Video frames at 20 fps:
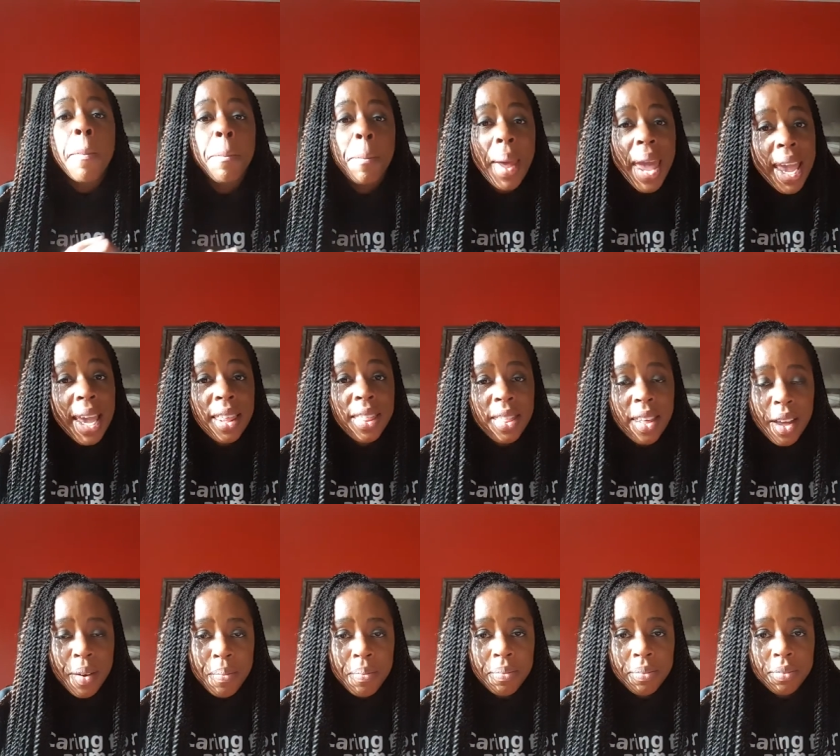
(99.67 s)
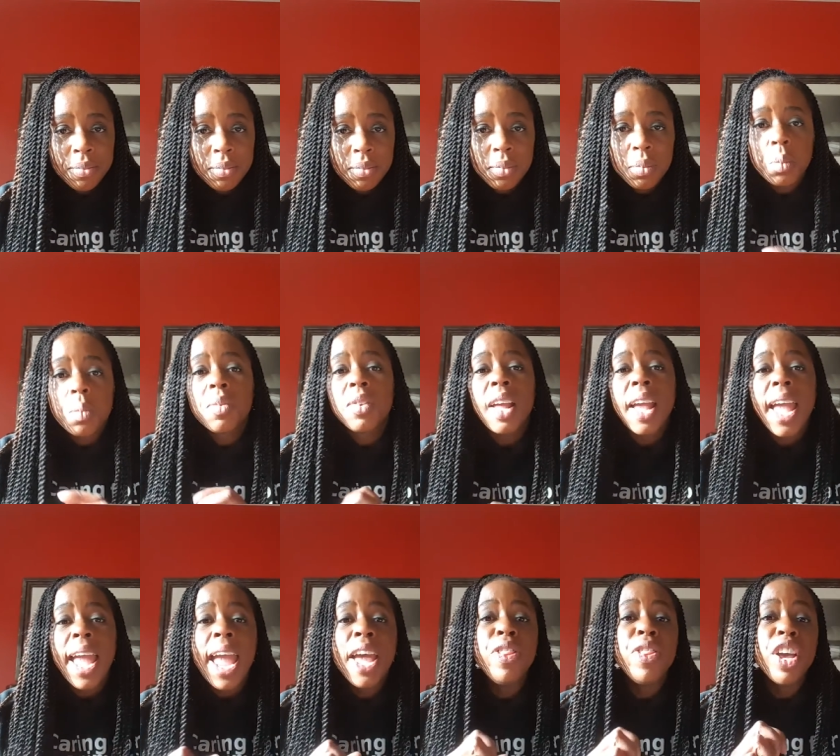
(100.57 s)
bake them,
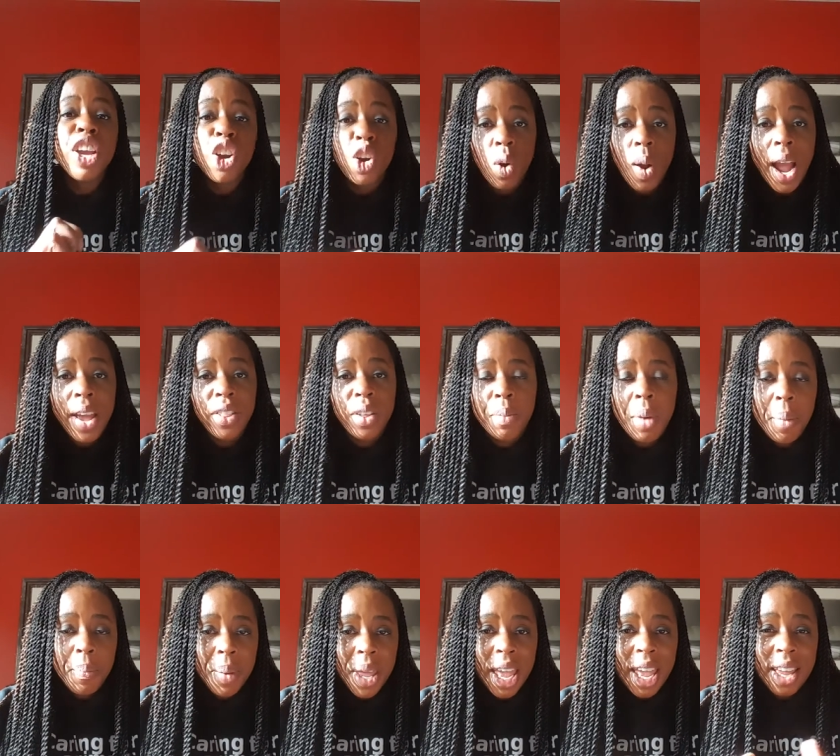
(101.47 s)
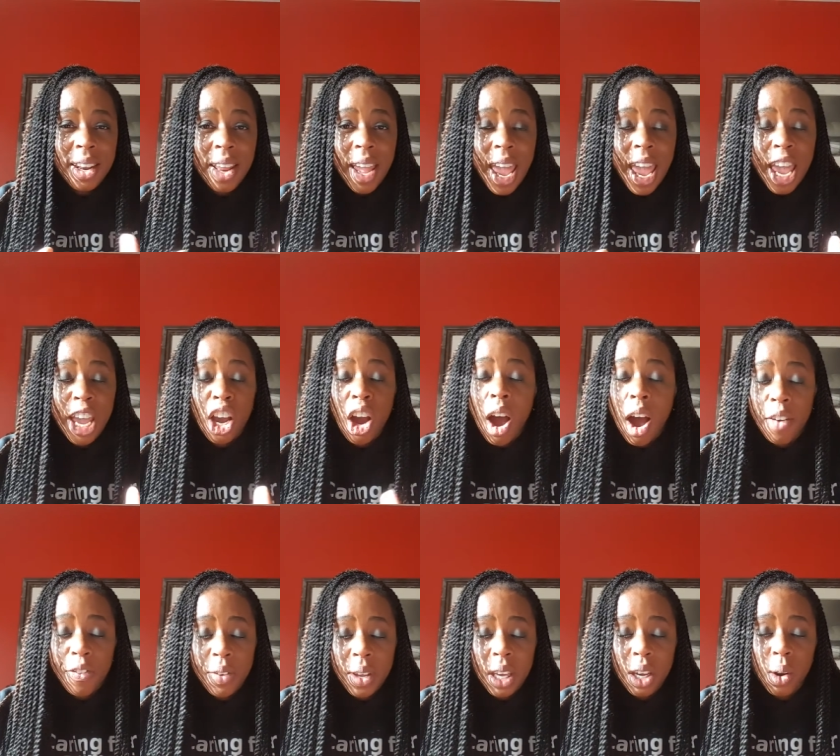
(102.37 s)
and then grind them up in a
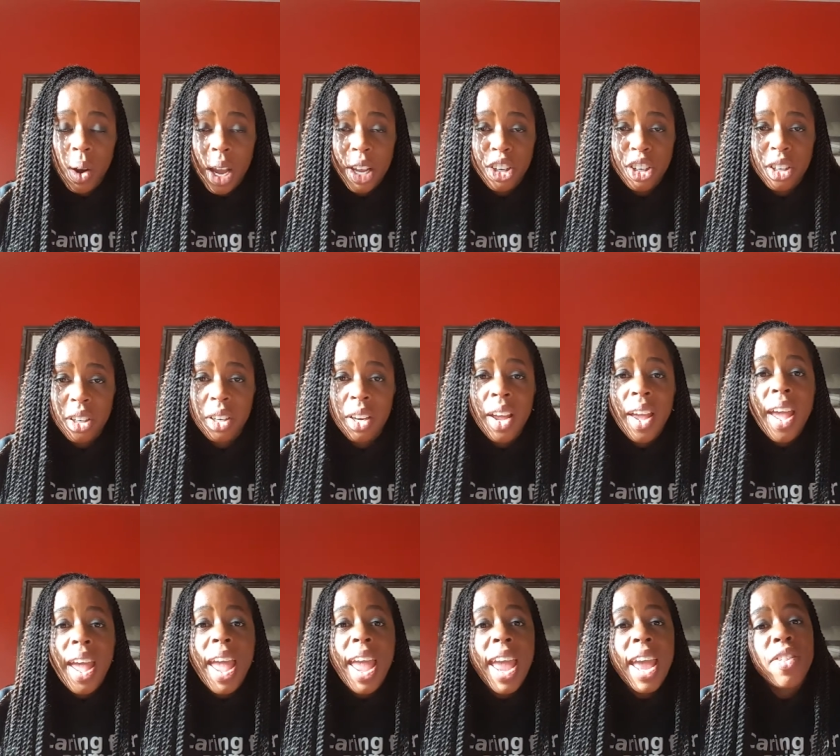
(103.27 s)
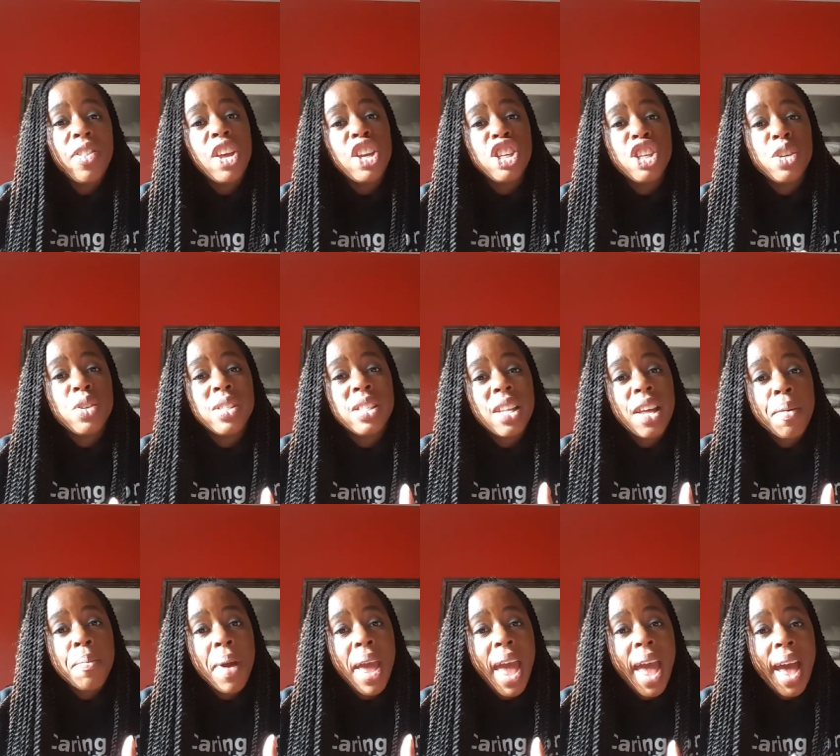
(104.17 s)
coffee grinder, and then use
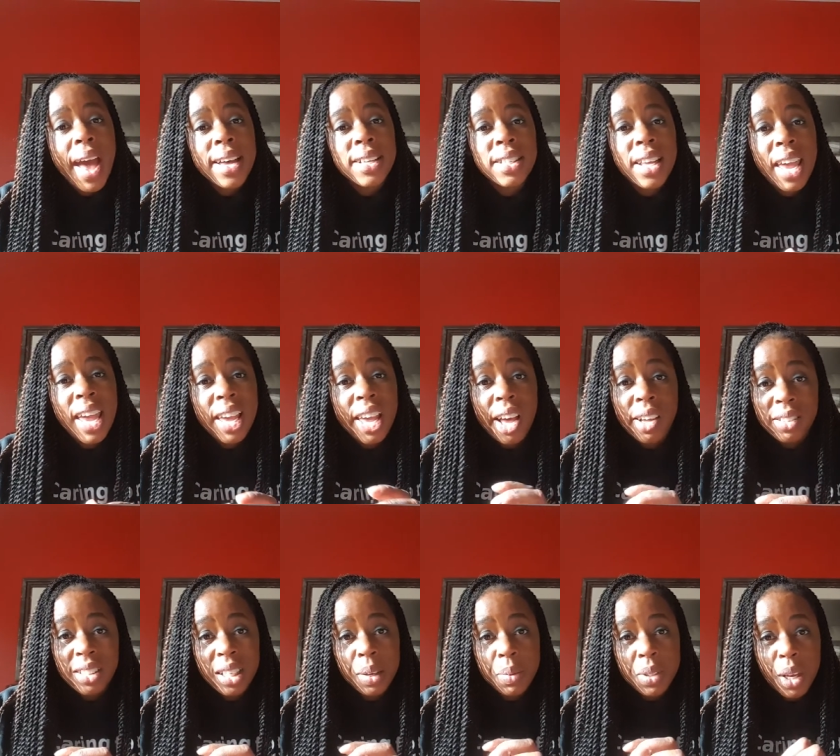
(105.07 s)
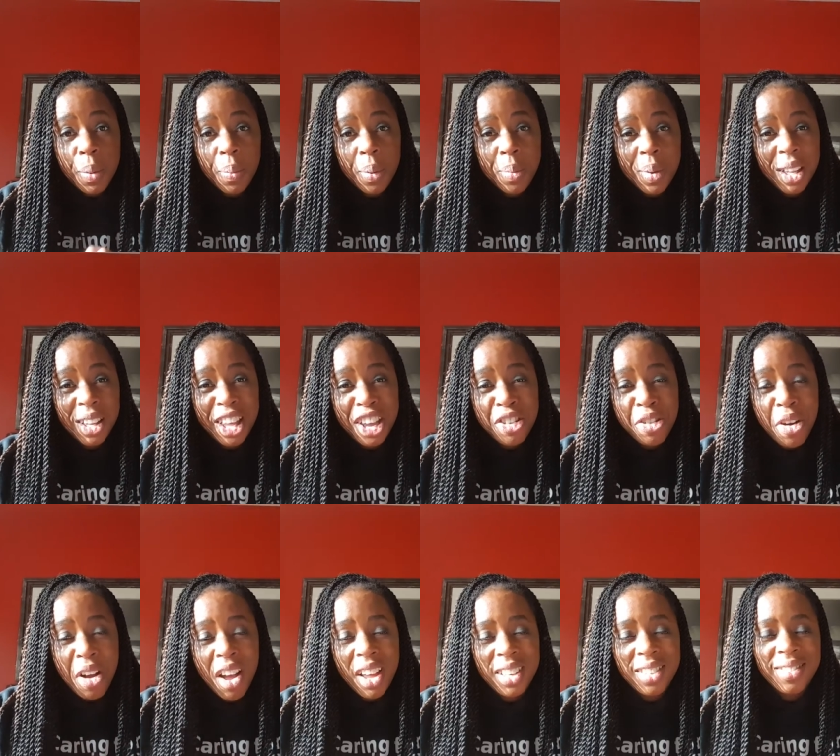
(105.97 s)
them as a calcium supplement later
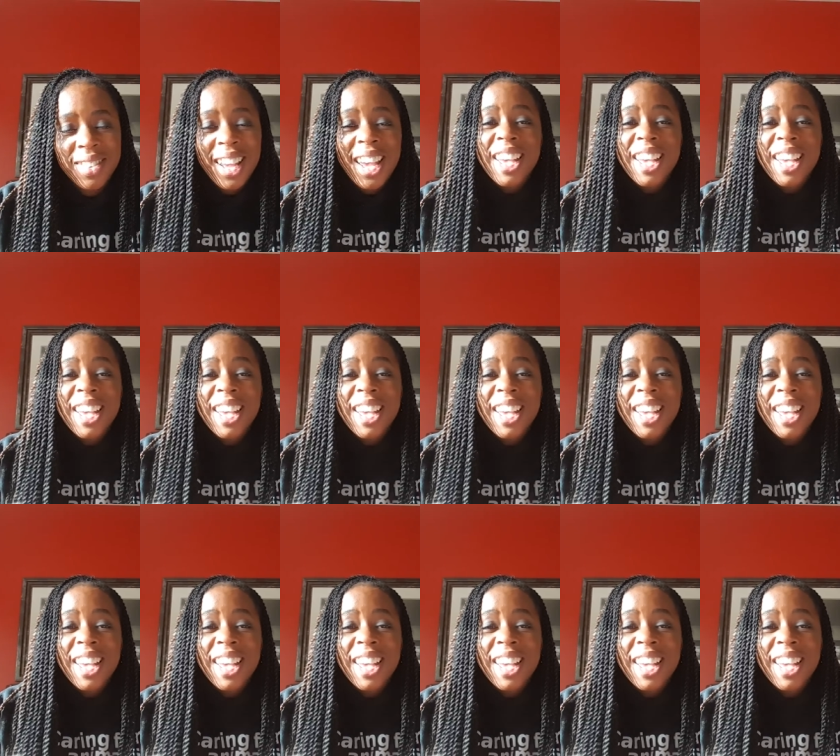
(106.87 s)
on.